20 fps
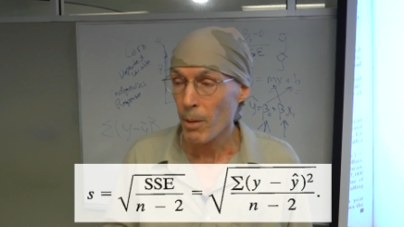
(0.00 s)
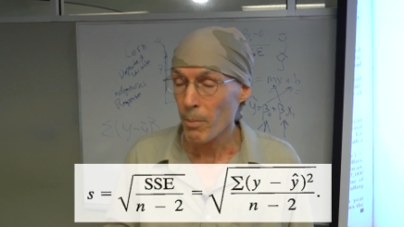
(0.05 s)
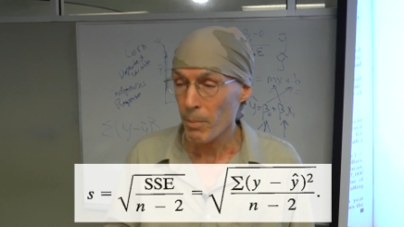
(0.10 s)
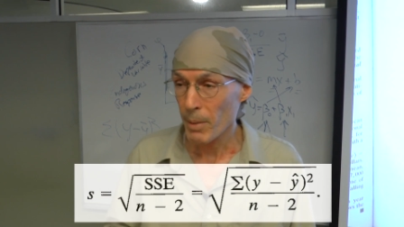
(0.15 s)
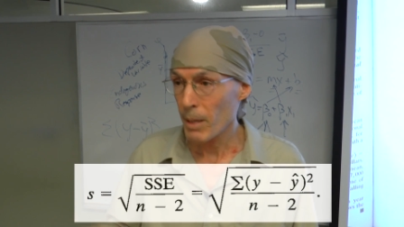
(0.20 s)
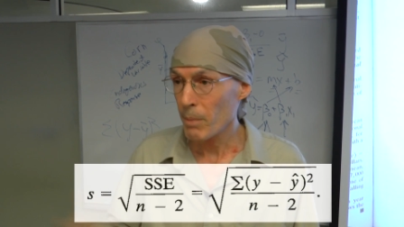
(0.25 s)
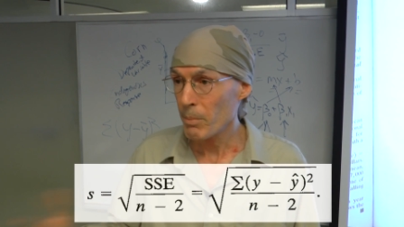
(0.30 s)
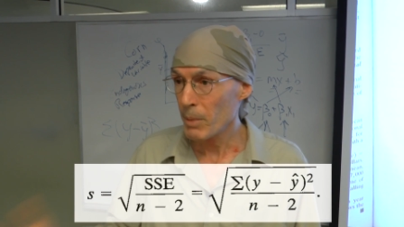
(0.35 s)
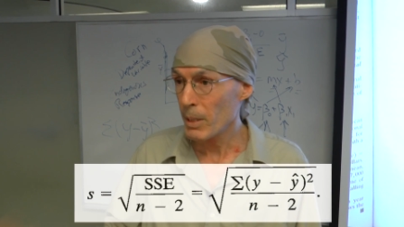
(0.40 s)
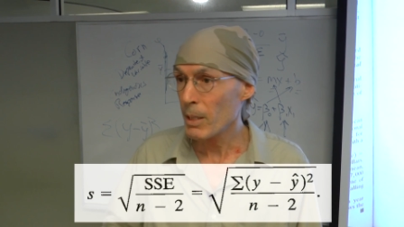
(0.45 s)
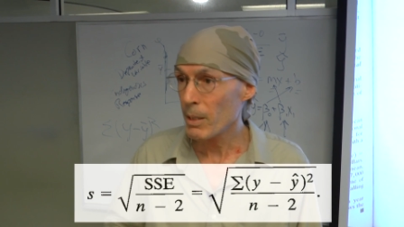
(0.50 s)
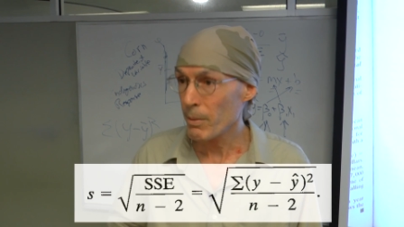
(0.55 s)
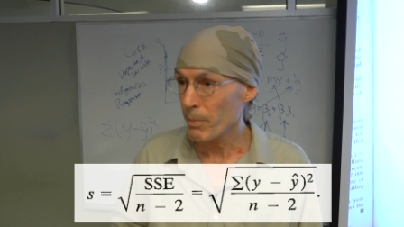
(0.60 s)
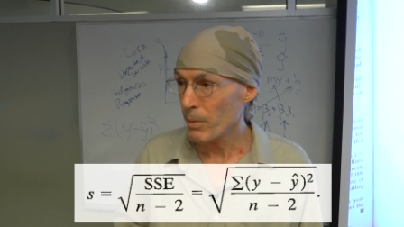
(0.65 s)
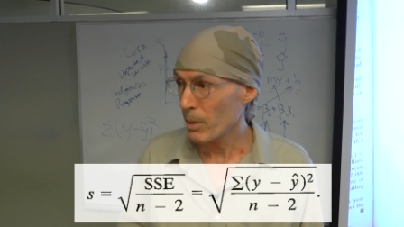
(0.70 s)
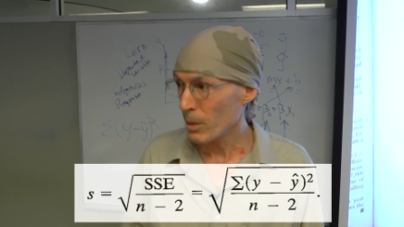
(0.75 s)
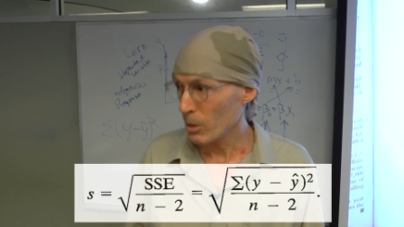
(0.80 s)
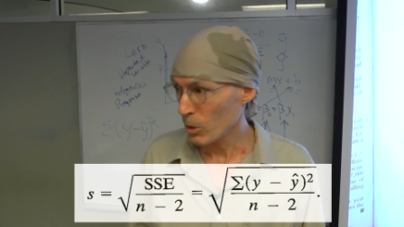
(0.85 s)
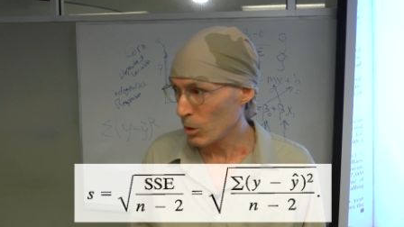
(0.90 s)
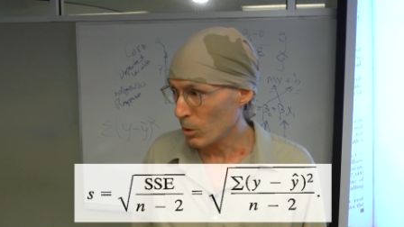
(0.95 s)
But I'm going to give
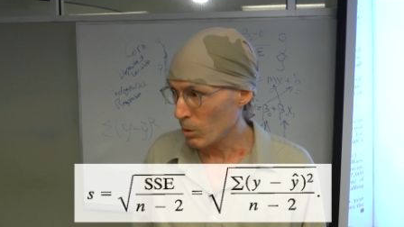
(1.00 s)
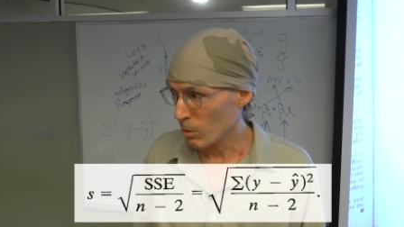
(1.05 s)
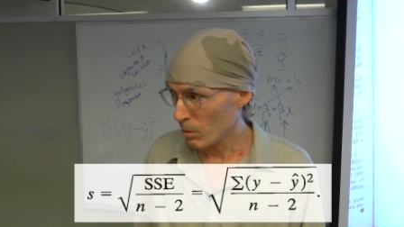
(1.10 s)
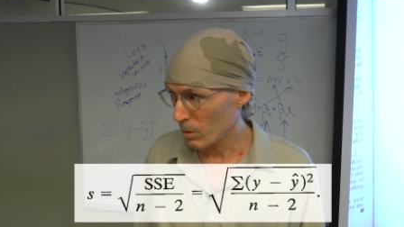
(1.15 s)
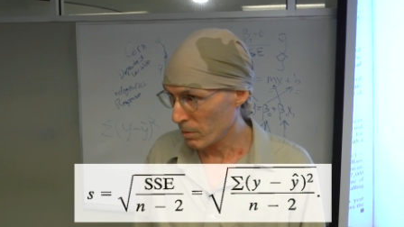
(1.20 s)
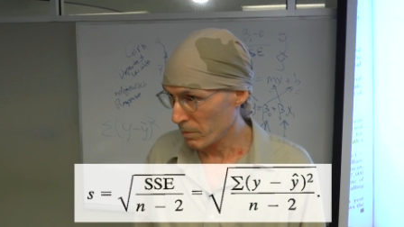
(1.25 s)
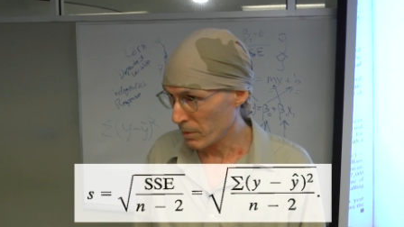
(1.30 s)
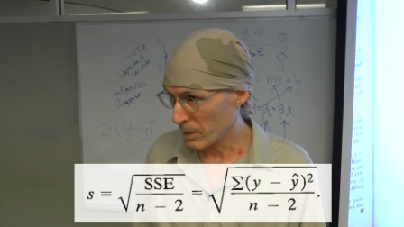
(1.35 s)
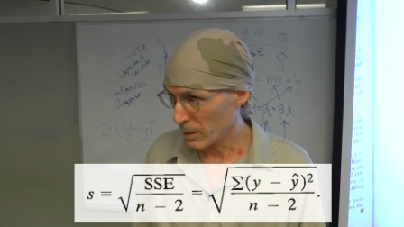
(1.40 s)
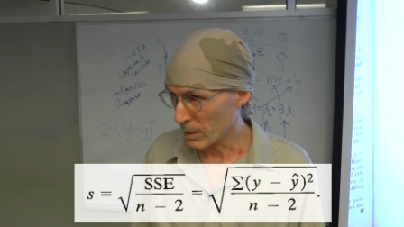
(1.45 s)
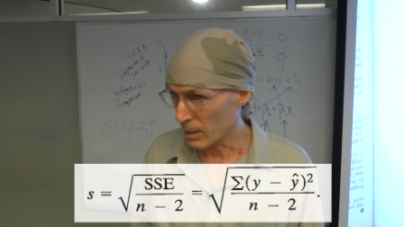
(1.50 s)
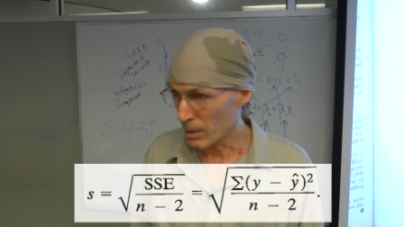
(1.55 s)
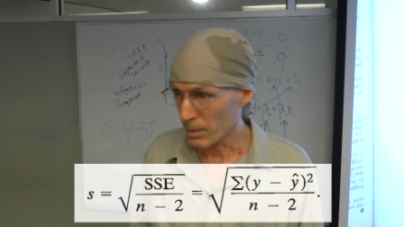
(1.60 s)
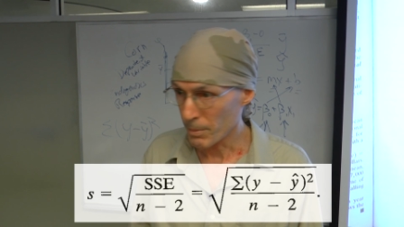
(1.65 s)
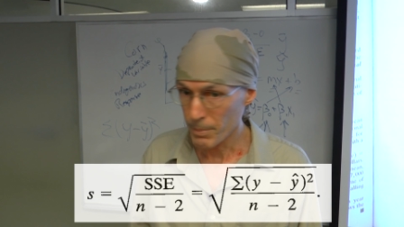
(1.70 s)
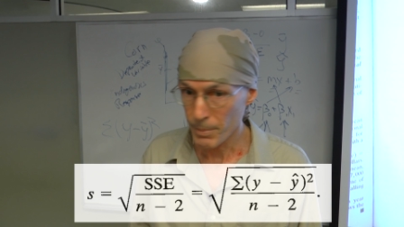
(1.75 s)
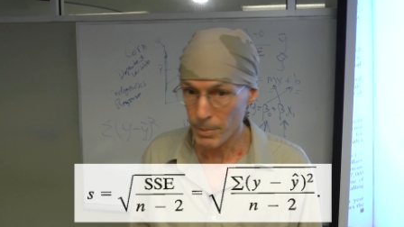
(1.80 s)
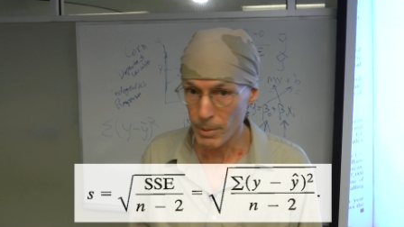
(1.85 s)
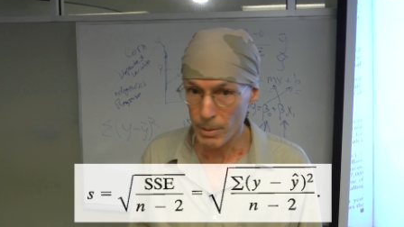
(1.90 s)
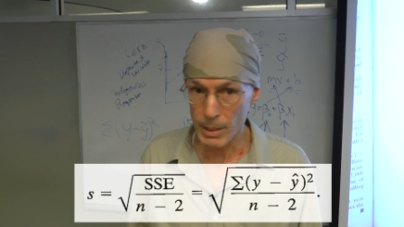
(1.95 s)
you the intuitive reason.
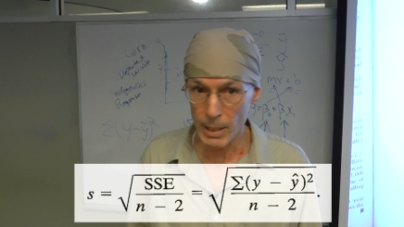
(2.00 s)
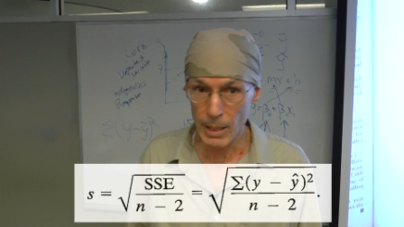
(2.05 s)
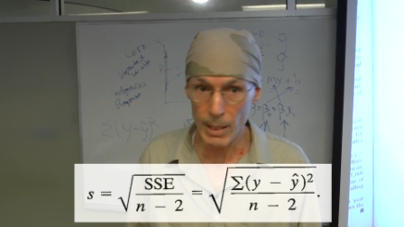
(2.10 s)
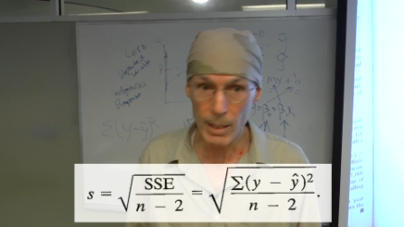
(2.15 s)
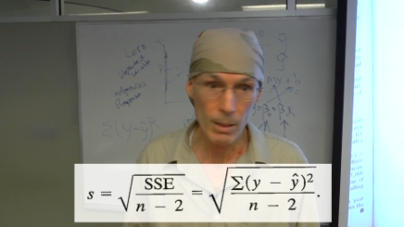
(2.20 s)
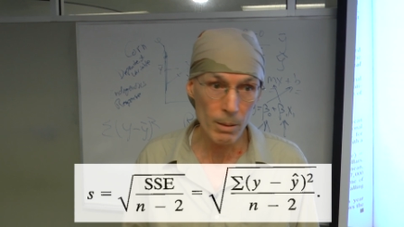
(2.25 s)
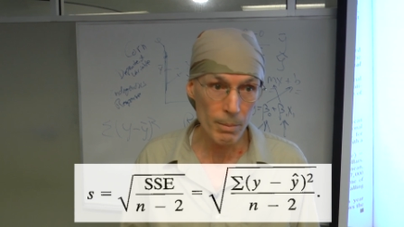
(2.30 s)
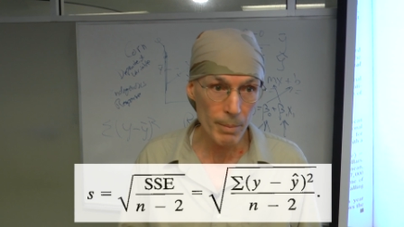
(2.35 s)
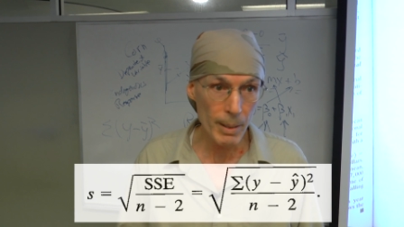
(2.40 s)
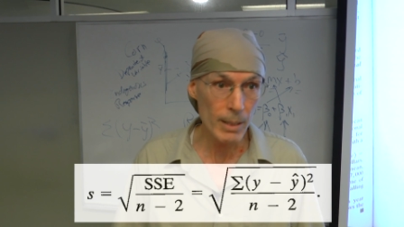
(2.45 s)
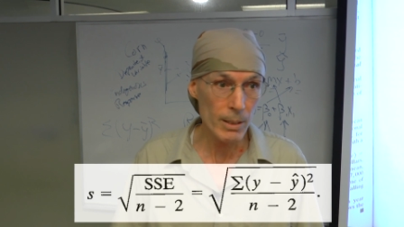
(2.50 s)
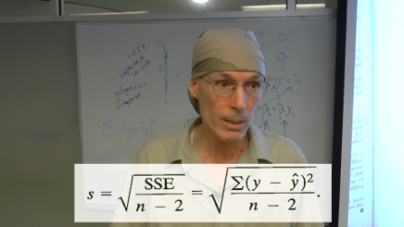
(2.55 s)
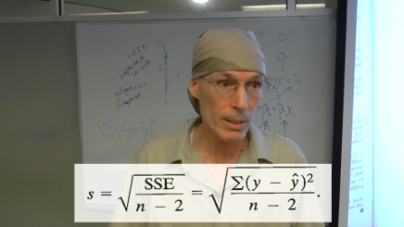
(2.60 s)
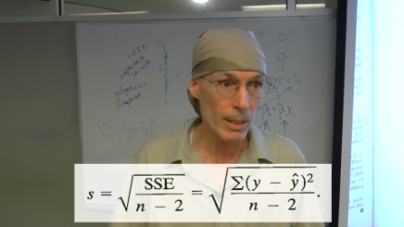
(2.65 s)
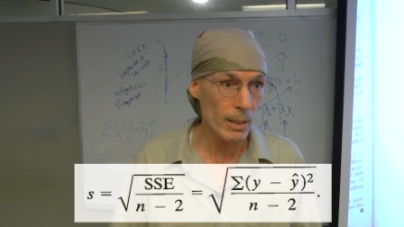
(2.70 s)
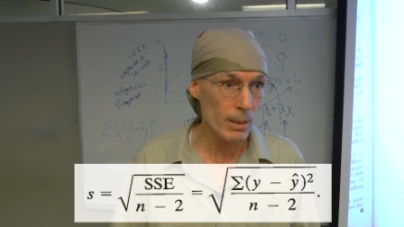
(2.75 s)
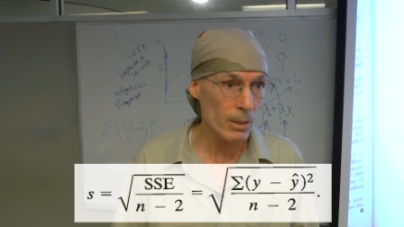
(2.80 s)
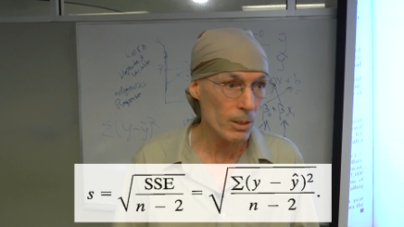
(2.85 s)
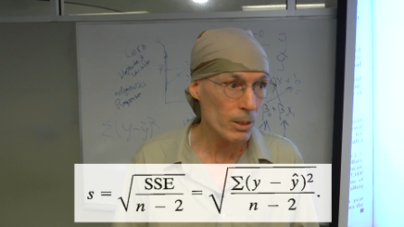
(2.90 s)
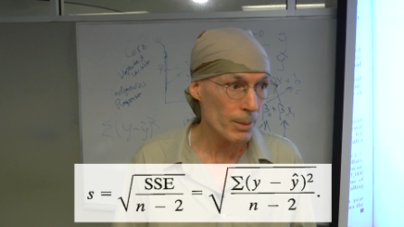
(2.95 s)
Okay, it'll make
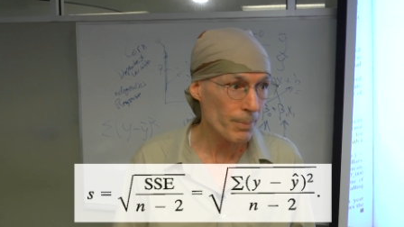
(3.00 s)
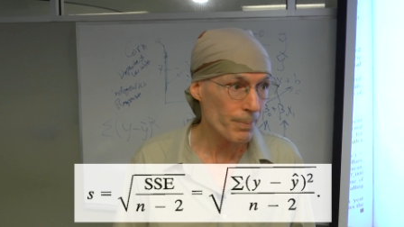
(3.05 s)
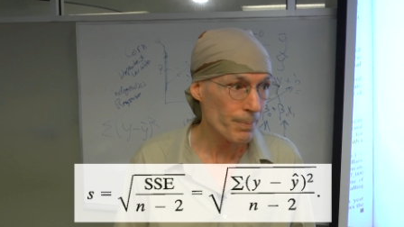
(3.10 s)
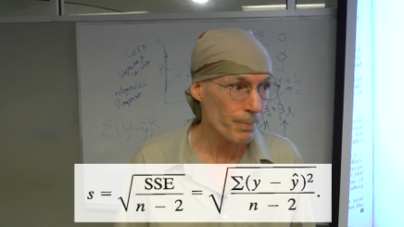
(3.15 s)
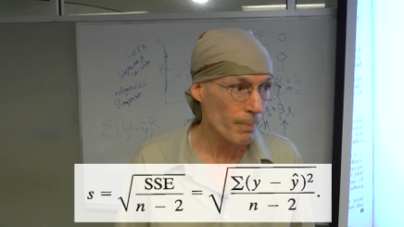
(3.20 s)
sense.